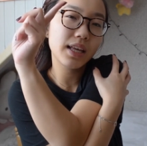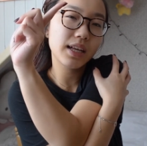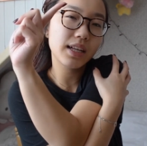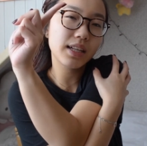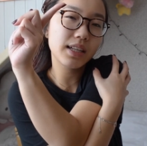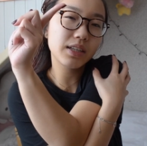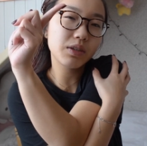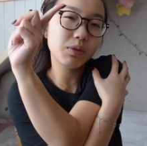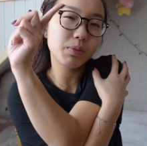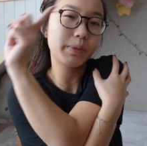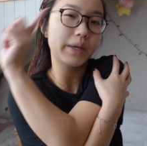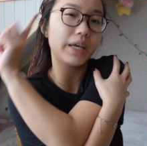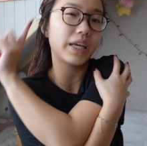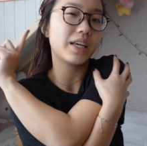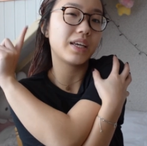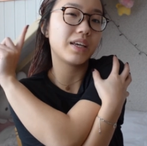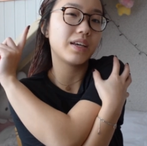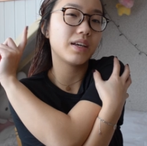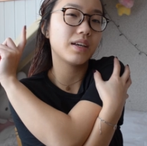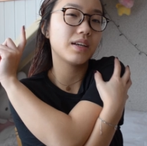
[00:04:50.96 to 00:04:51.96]
a little pink,
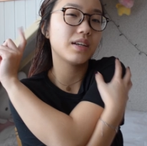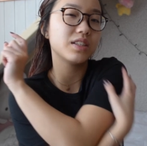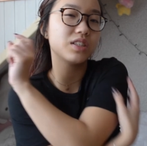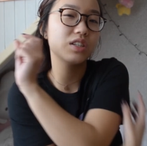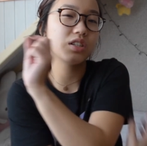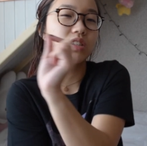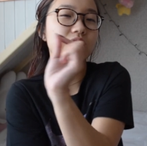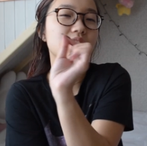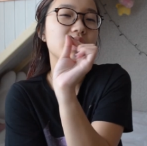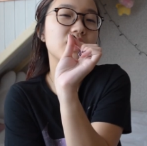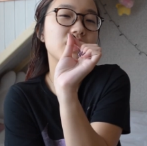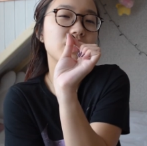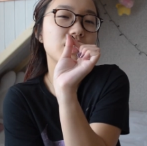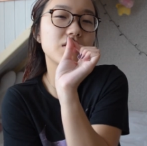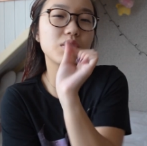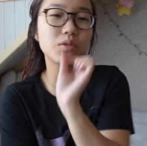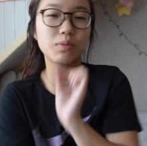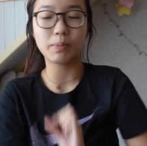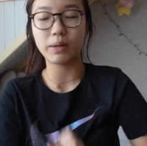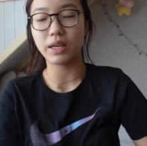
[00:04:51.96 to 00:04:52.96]
just a
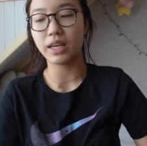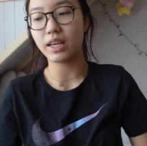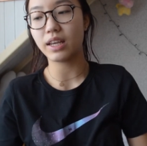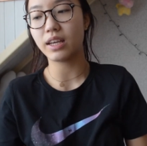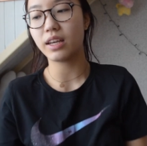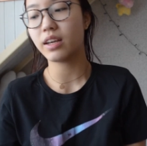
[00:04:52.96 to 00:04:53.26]
little pink.